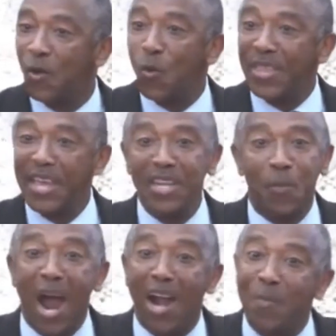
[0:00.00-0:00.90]
within
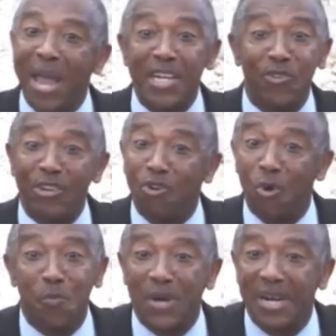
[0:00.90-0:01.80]
the parliamentary
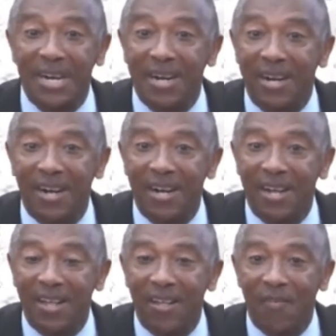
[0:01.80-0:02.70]
group
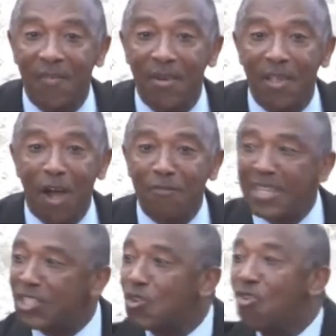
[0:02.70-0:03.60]

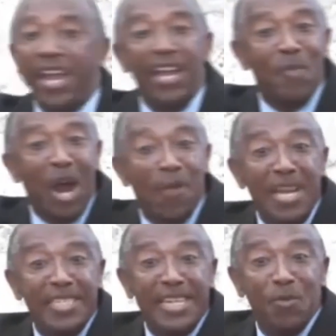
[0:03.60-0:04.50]
of this great
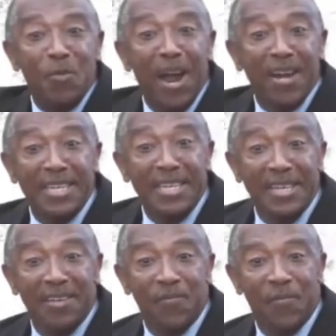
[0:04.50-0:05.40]
Barbados Labour Party
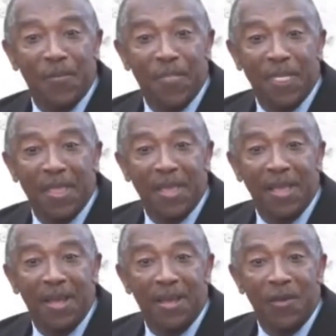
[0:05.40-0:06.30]

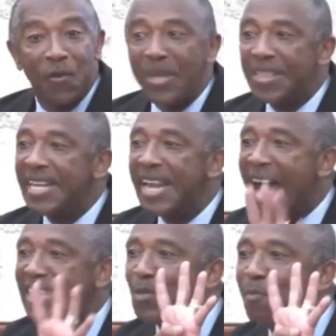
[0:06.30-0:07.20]
within the
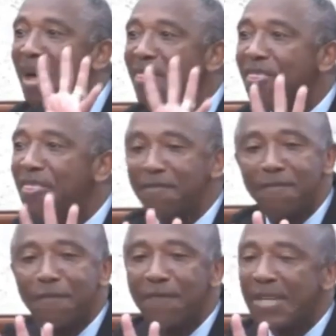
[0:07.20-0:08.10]
last
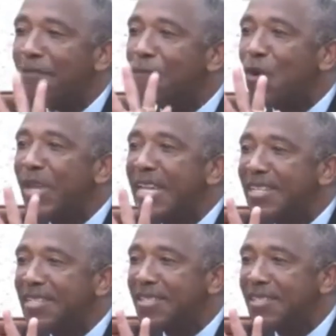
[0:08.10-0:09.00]
month, 4
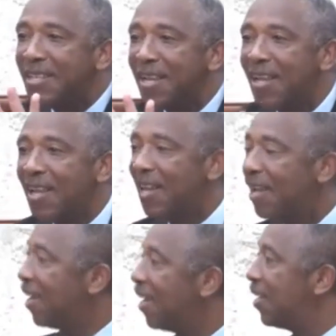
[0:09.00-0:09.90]
weeks.
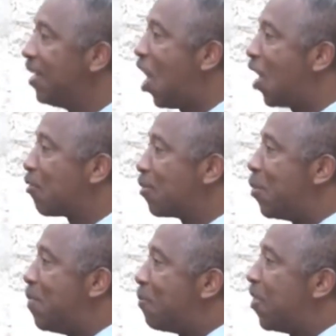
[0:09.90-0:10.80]
The
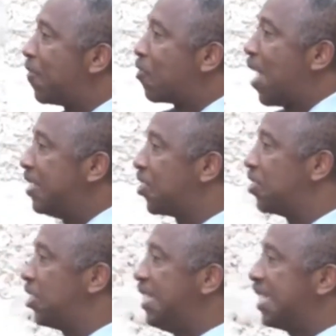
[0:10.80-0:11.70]
honourable member for
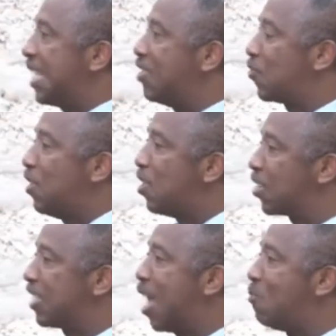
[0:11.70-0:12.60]
Christchurch East Central
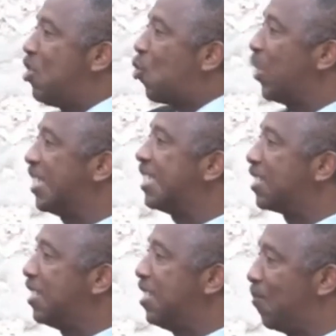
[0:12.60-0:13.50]
looks at me
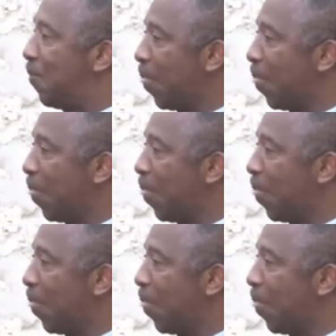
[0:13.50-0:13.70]
quizzically,